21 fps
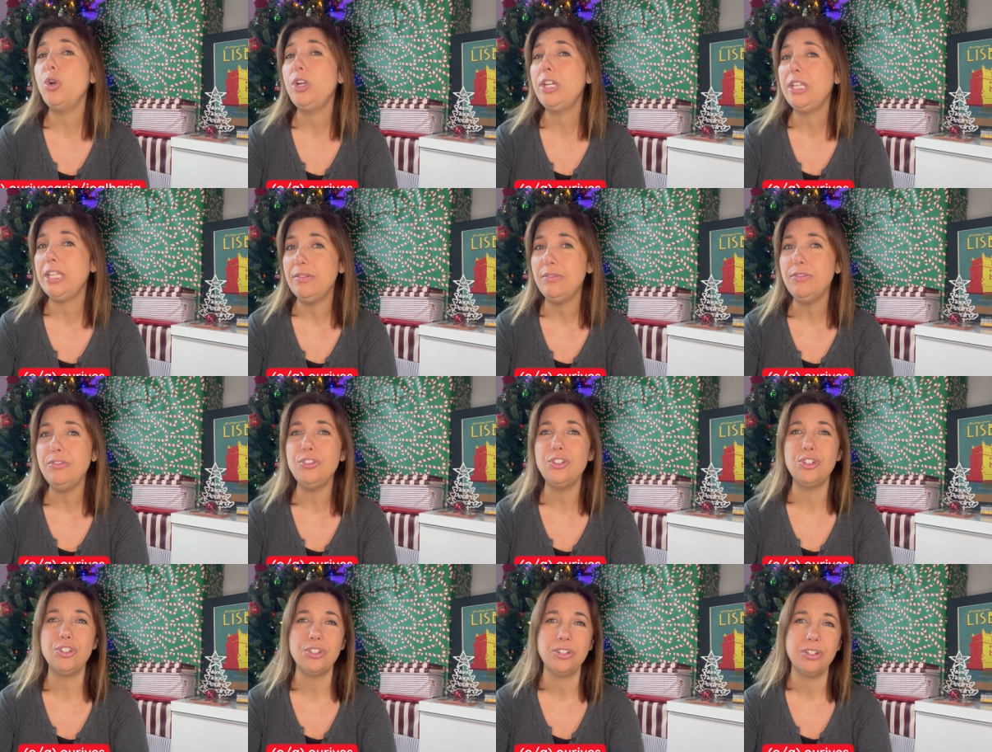
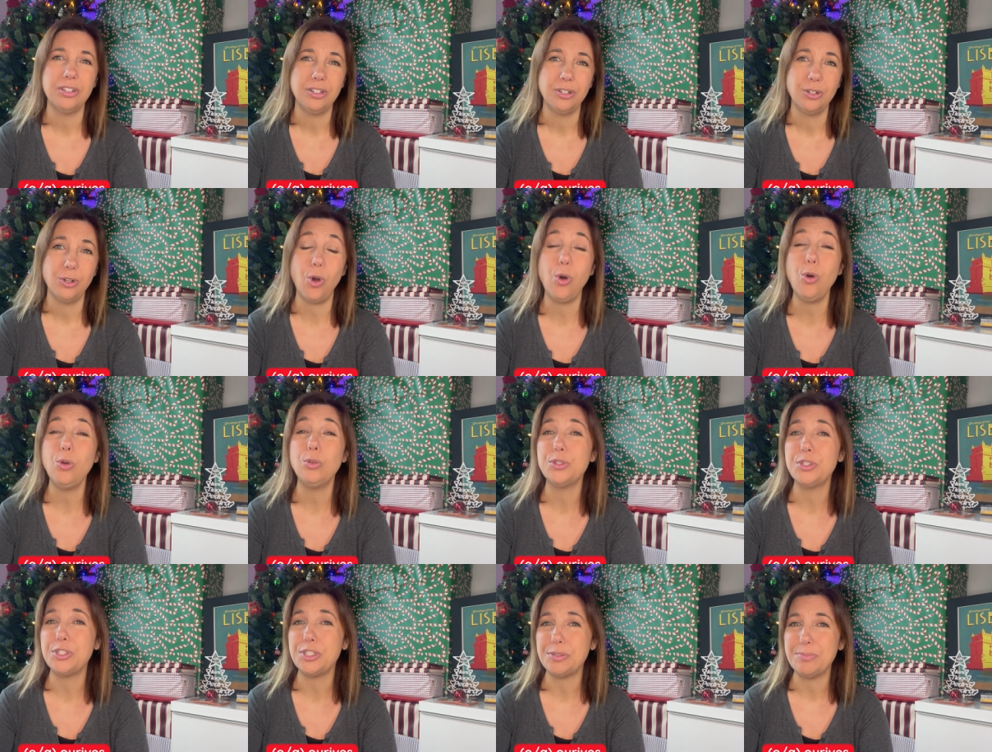ourives,
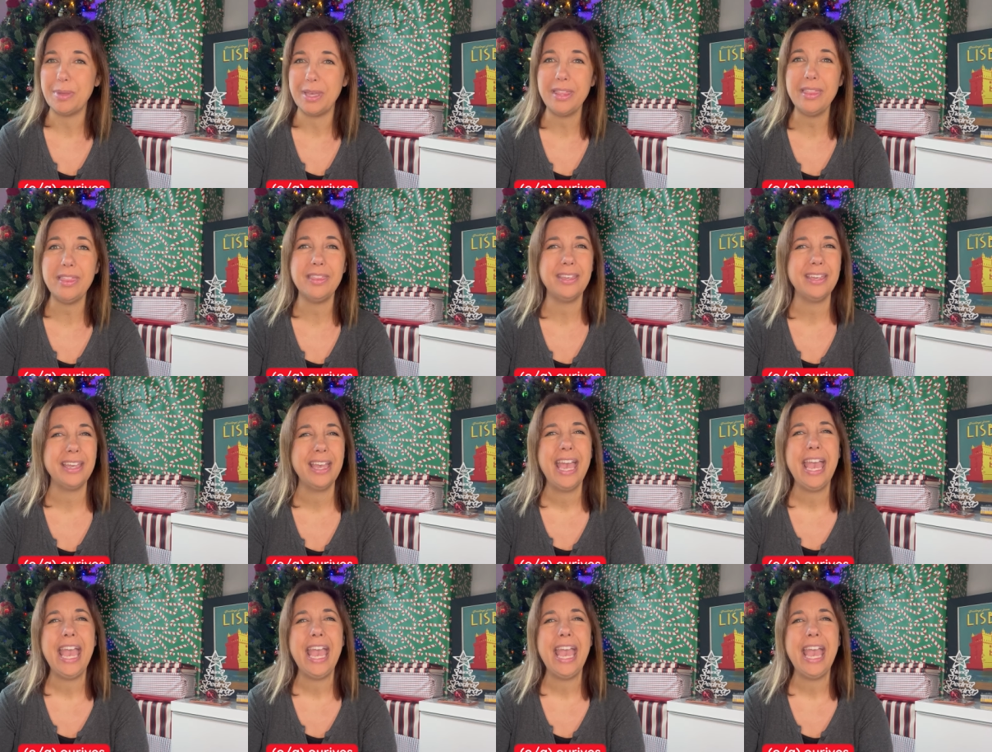goldsmith,